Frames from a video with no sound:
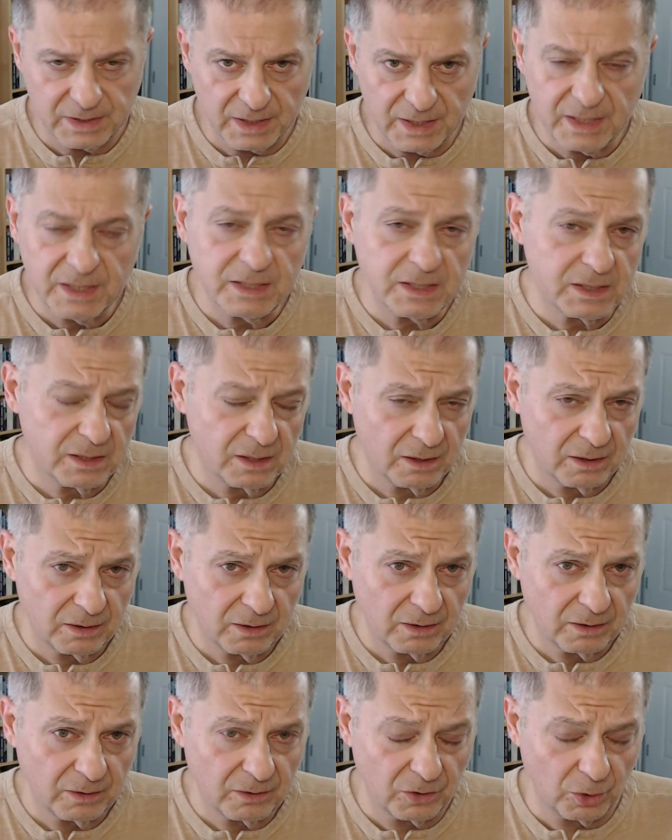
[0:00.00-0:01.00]
is
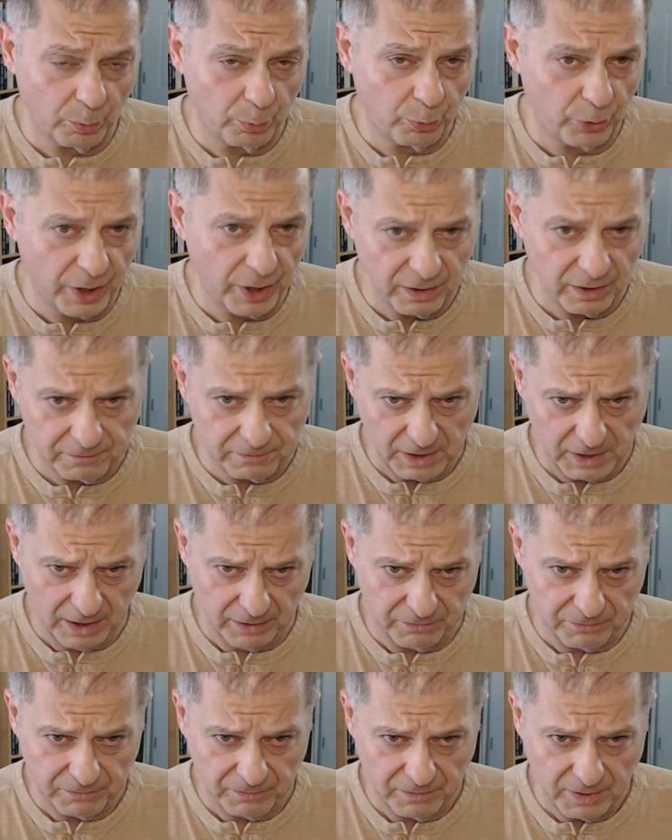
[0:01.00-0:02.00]
the bread of
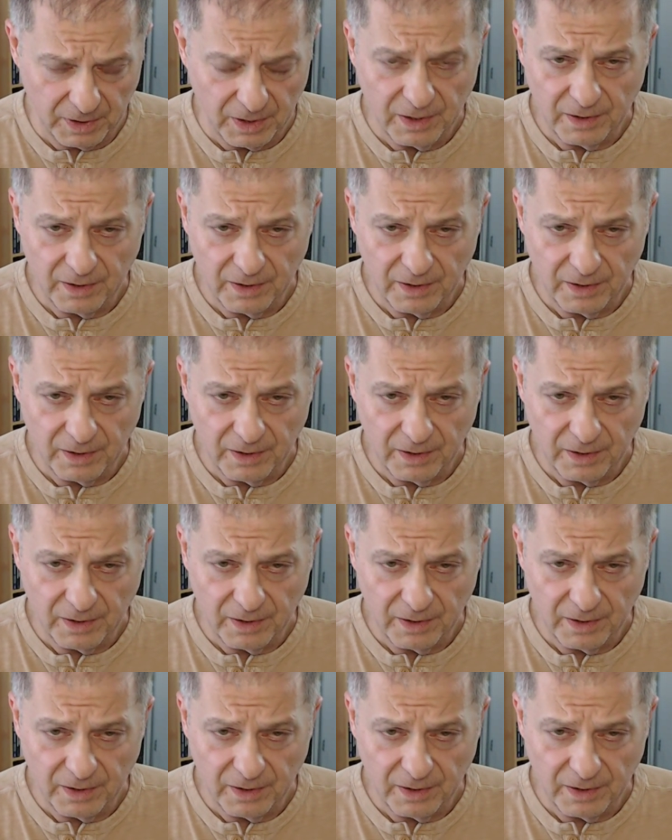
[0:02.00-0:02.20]
life.